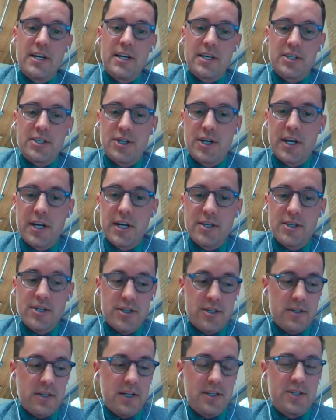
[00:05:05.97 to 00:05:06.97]

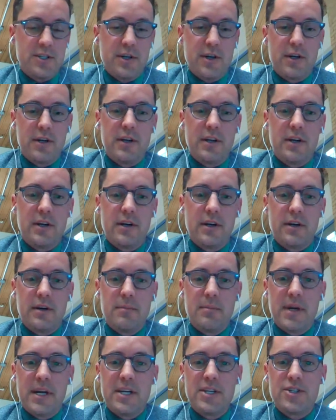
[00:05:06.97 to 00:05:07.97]
Exchange. That's on
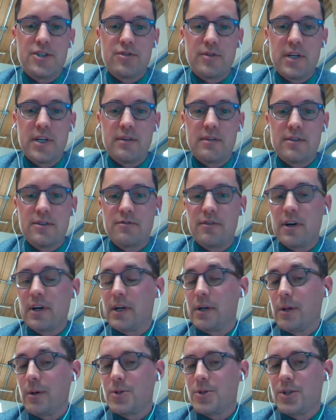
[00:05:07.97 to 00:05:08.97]
Bay Street. It's very
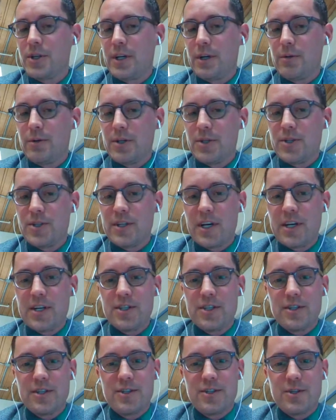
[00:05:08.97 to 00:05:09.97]
close to Union
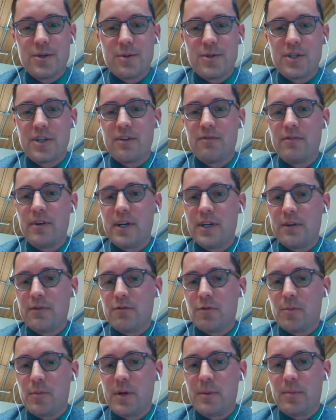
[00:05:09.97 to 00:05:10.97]
Station, so it's convenient for
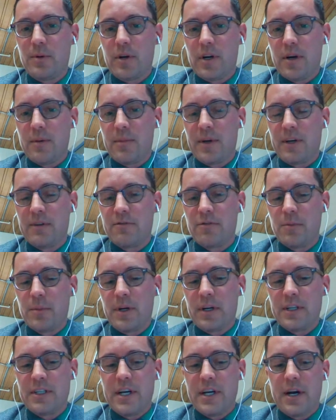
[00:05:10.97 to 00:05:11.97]
people coming in from out
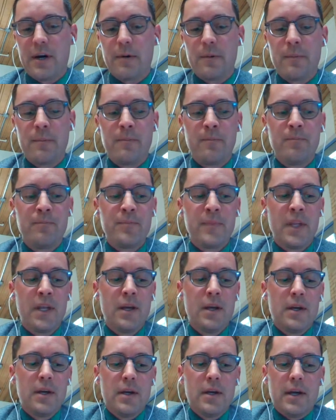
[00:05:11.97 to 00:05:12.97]
of town.
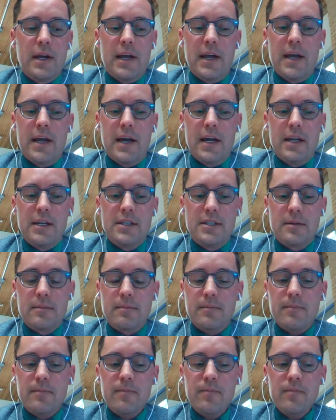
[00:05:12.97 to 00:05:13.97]
And
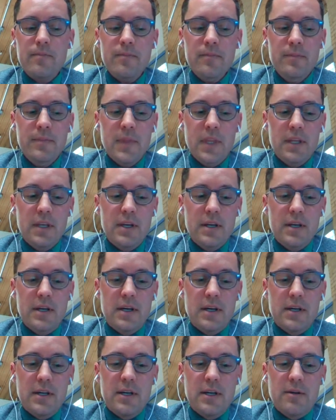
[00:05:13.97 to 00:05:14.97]

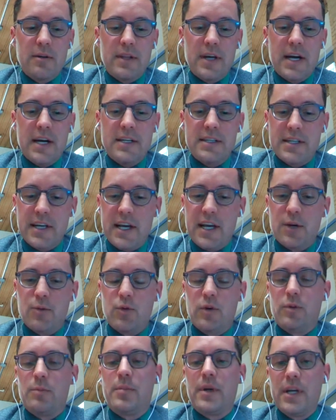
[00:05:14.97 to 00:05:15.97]
that day
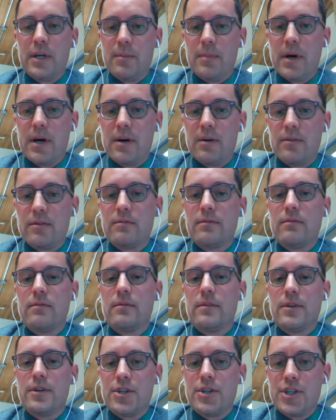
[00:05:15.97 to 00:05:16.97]
will be about
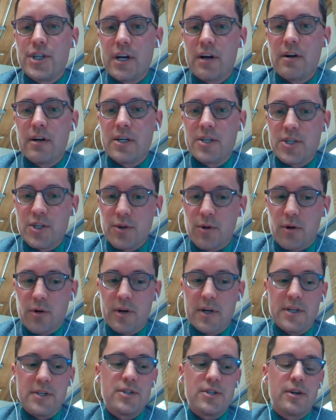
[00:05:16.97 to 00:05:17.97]
sharing
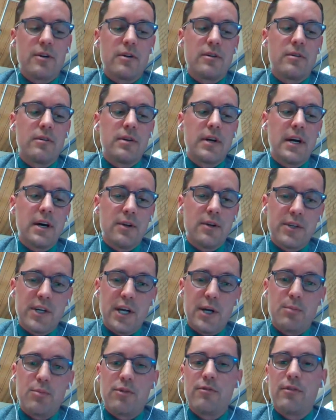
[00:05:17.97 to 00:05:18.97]
stories. So
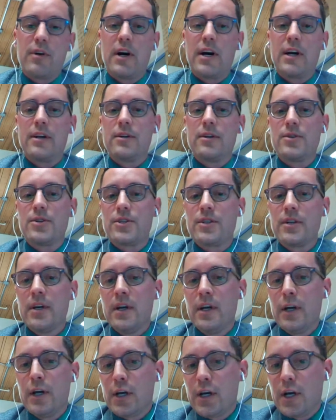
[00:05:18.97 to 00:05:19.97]
healthcare providers,
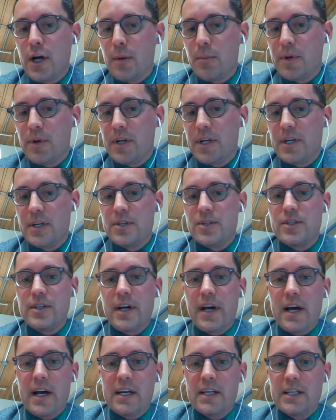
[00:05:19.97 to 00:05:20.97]
companies,
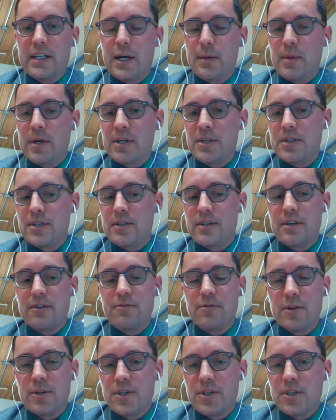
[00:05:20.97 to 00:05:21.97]
academics,
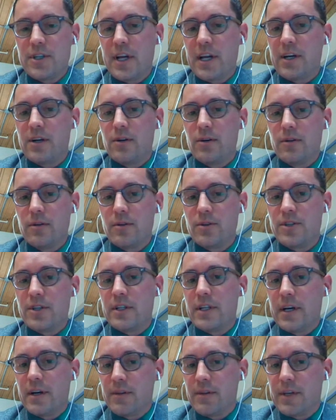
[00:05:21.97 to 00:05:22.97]
different stakeholders in the
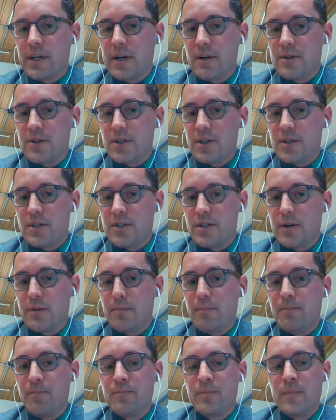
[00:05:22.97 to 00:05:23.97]
healthcare
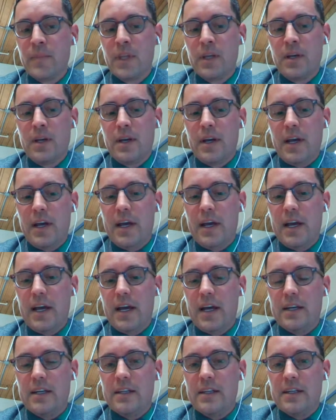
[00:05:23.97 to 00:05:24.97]
system
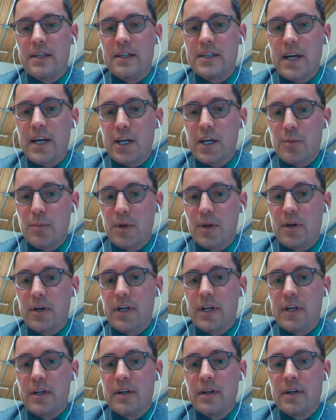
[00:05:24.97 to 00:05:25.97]
and in the tech
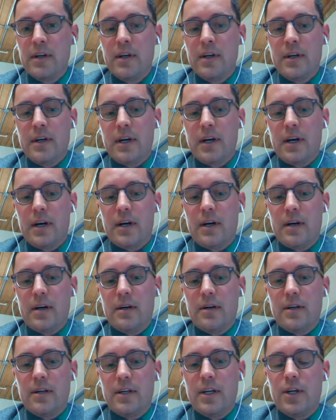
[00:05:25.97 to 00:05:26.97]
community.
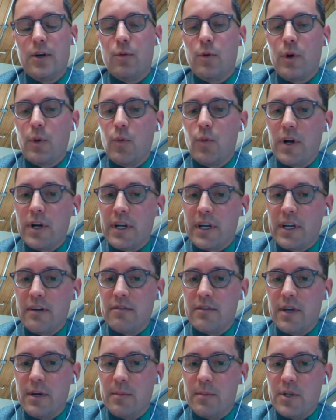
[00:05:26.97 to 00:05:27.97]
We want to give
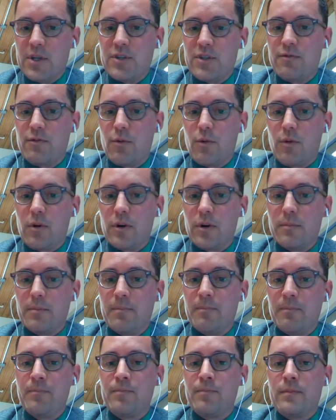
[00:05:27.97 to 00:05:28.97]
them this forum
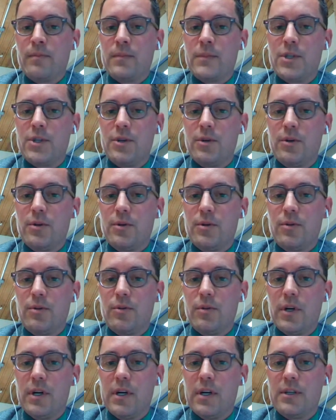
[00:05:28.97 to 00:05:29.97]

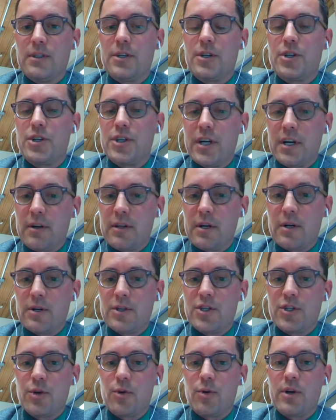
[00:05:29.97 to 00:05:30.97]
to share their
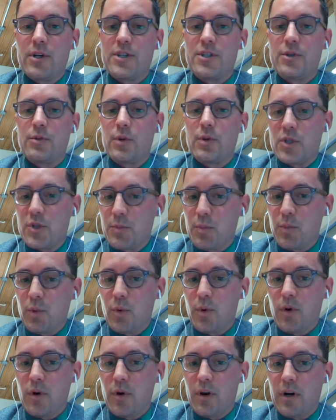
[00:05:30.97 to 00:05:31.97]
stories, to
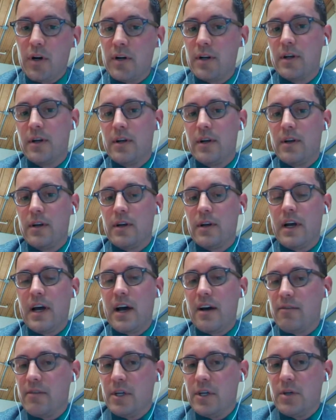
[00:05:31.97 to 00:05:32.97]
explore
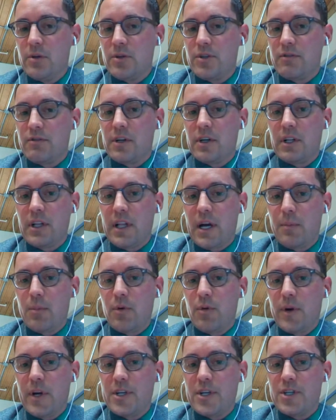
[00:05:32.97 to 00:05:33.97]
avenues of
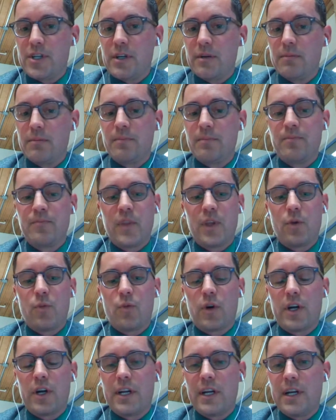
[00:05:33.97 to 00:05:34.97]
collaboration.
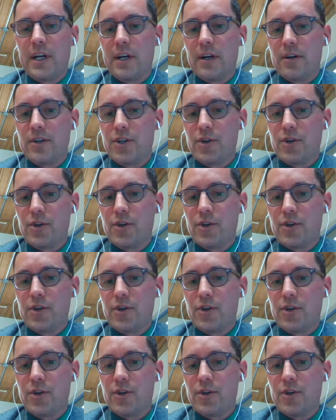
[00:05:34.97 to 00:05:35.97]
We're going to hear
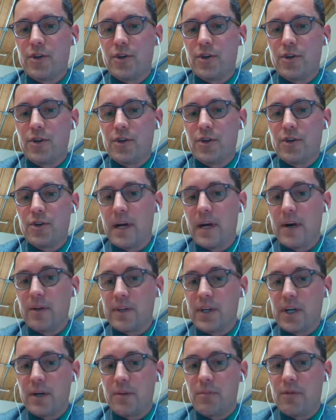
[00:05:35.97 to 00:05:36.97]
directly from
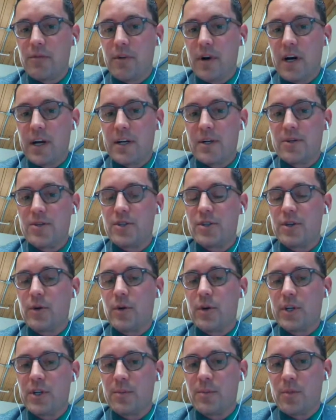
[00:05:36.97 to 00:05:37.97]
healthcare providers. They're
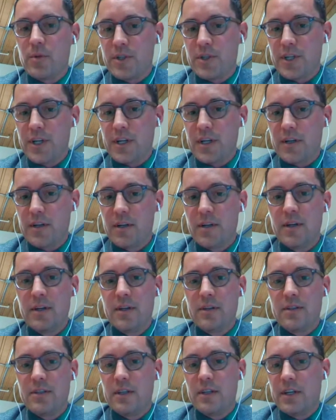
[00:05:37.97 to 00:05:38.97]
going to present
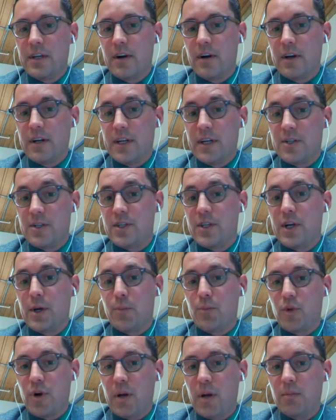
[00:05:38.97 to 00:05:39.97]
to the audience their
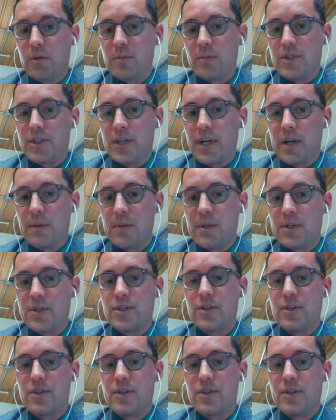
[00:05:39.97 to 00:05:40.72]
problem statements.